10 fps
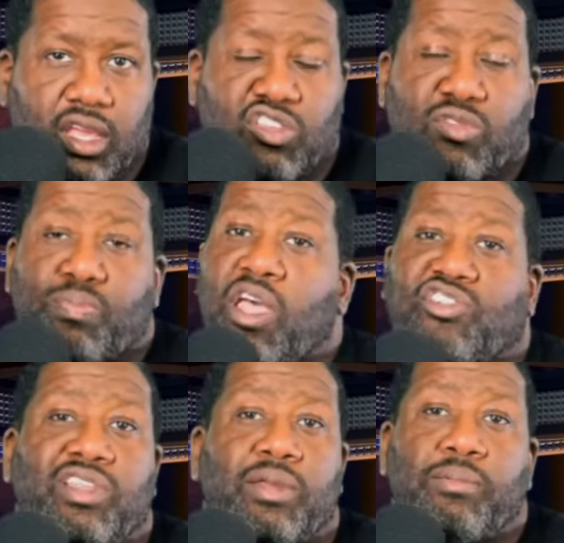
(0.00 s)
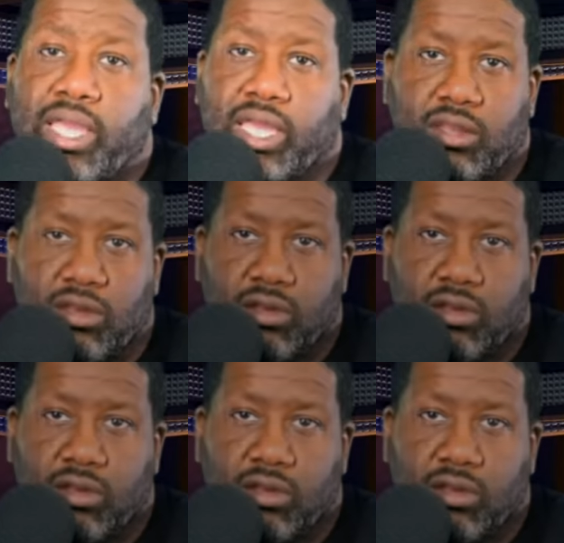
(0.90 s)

especially men.